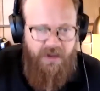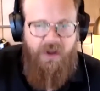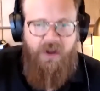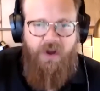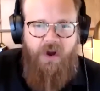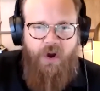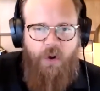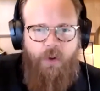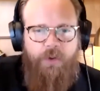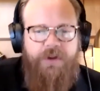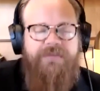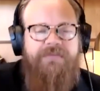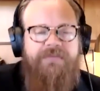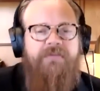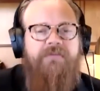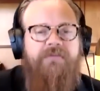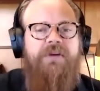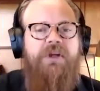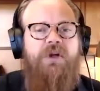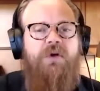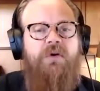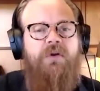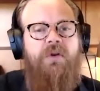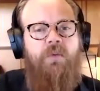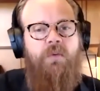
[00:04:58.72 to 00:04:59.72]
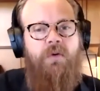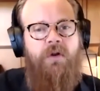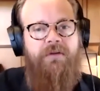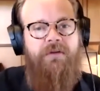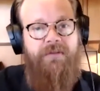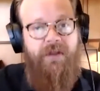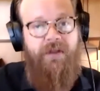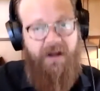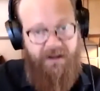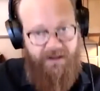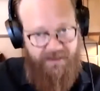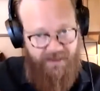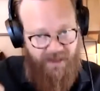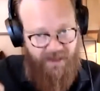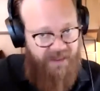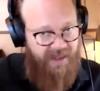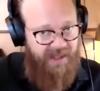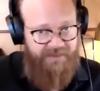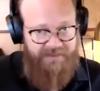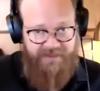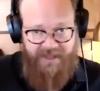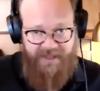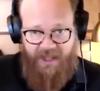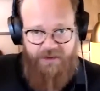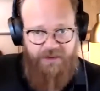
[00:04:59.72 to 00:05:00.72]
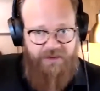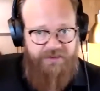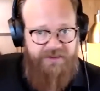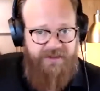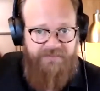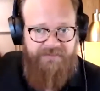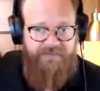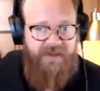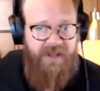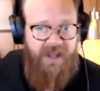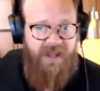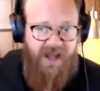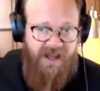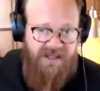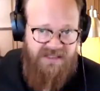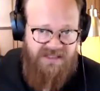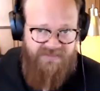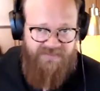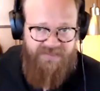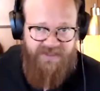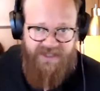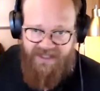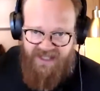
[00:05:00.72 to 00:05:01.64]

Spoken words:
whole different view in the world, other than philosophy and